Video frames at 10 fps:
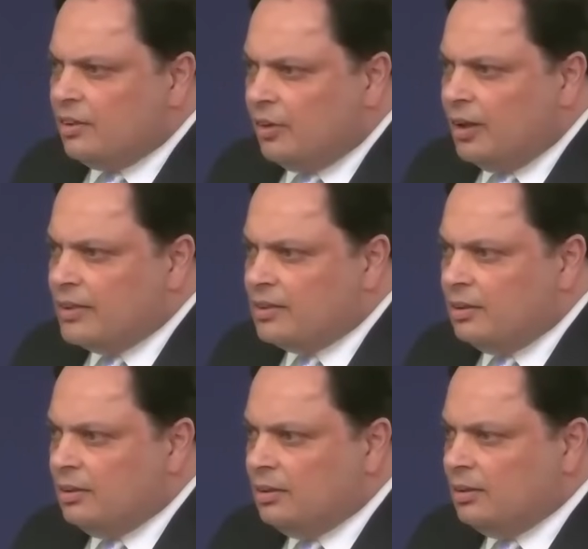
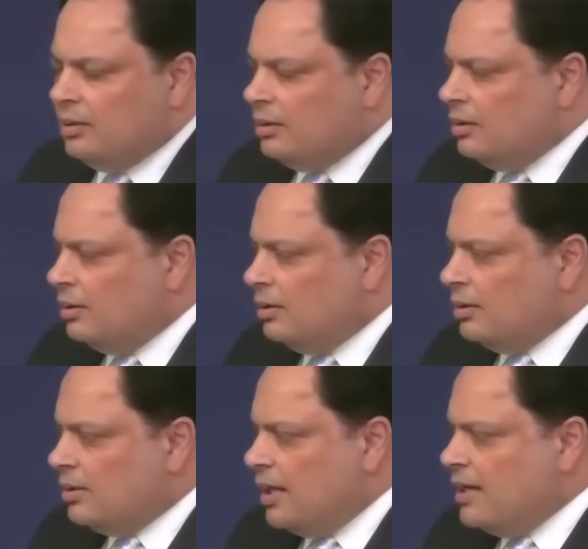Horizon.
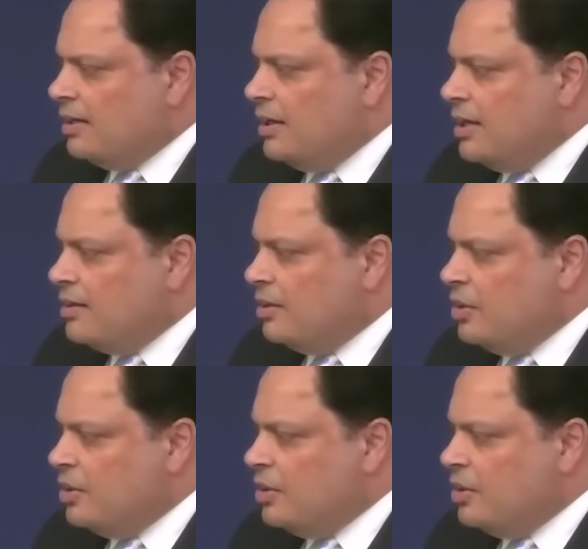They can either